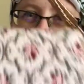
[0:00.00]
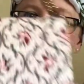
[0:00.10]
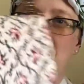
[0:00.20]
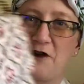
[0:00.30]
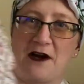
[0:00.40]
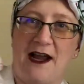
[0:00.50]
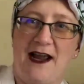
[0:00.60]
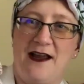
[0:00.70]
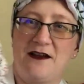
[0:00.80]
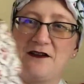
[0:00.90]
for a
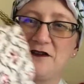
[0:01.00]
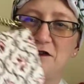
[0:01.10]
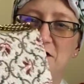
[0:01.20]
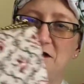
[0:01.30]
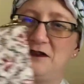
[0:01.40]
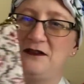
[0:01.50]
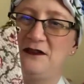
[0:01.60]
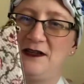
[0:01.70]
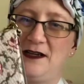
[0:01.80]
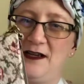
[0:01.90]
handle,
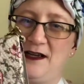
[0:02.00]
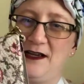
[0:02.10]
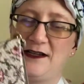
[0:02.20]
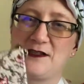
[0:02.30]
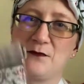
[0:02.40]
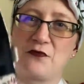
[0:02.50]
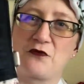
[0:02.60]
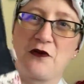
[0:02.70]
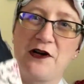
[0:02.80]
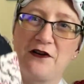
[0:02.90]
It's
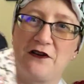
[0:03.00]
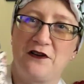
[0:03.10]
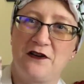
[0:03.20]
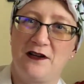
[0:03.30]
embroidered,